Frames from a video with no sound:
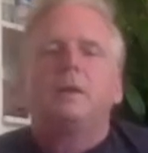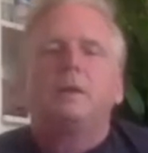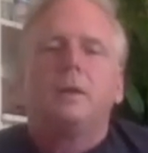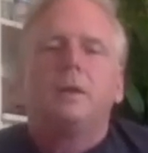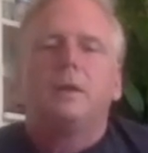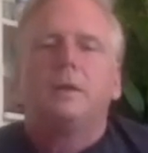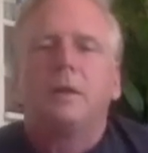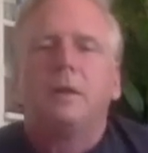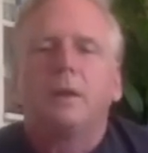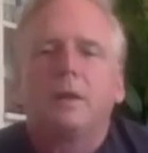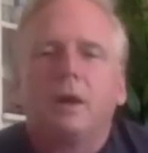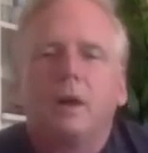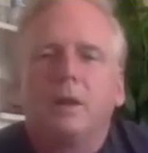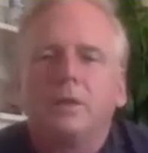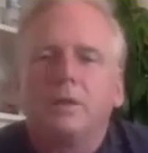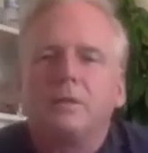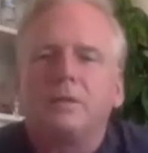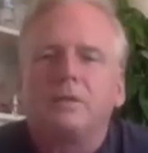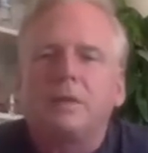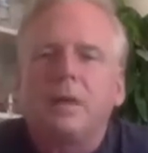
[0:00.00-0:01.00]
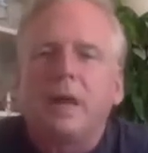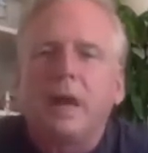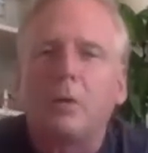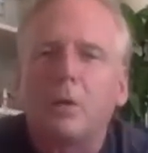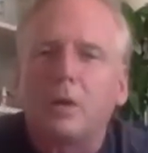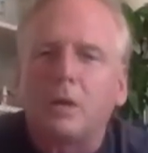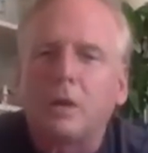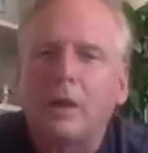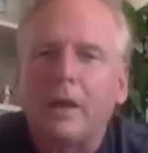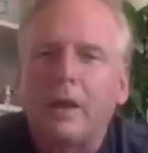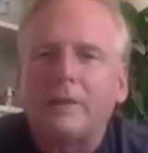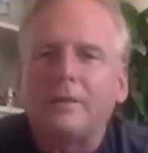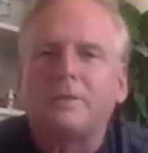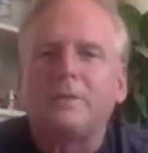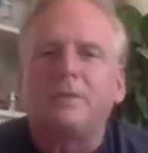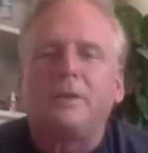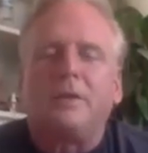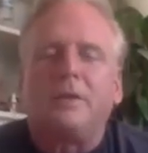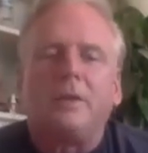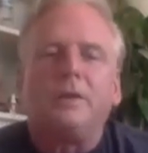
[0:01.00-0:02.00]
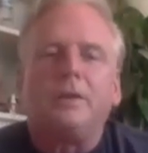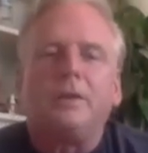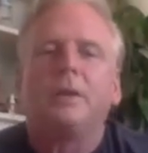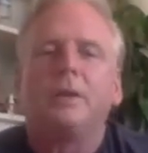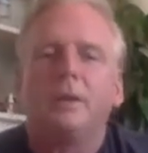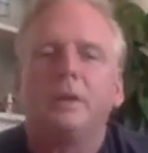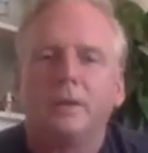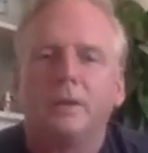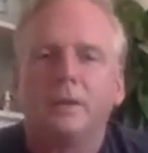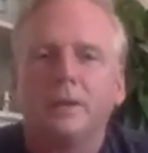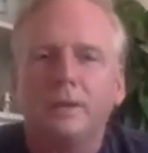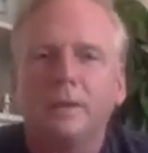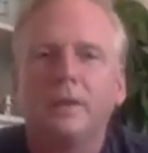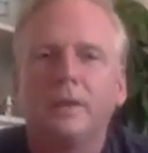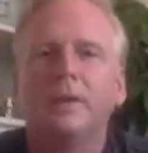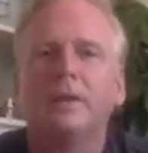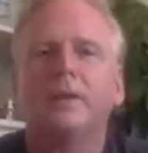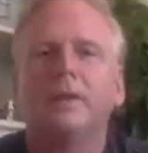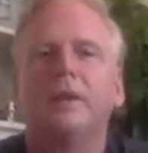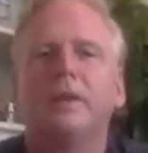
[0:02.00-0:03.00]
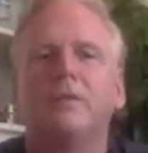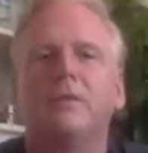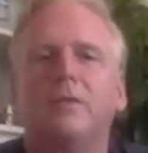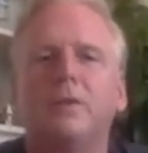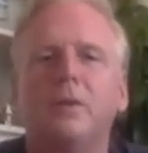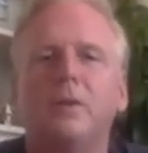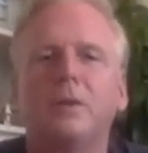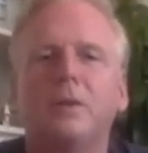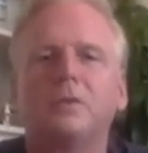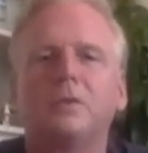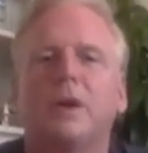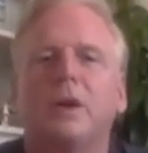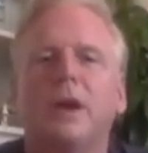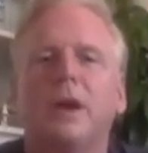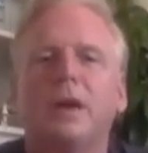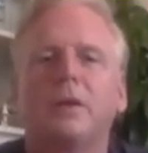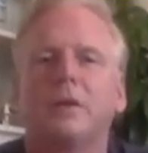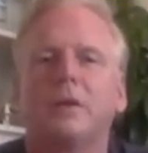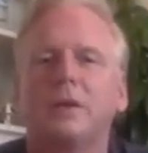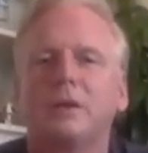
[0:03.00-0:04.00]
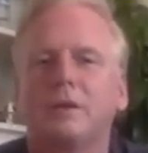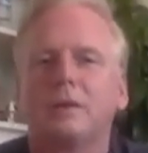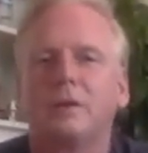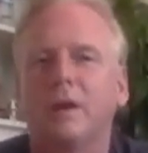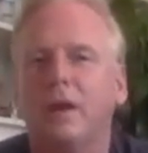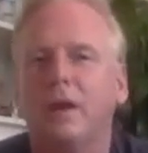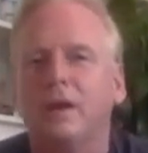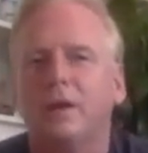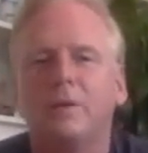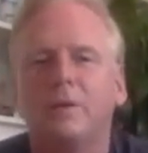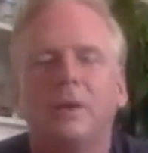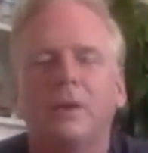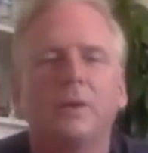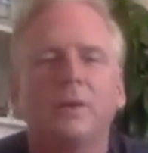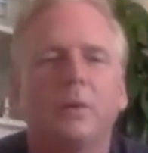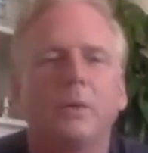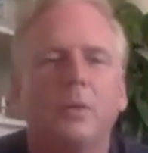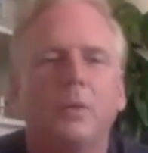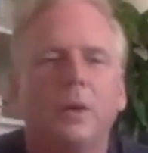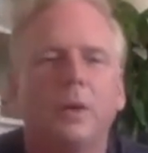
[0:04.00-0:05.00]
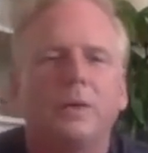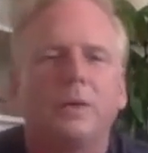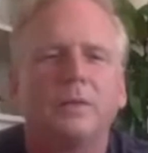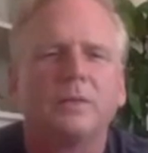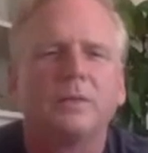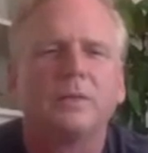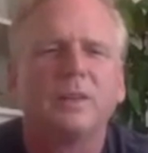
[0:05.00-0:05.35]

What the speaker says: They call this the hourglass series. Getting that inverted triangle, it tighten around the waist.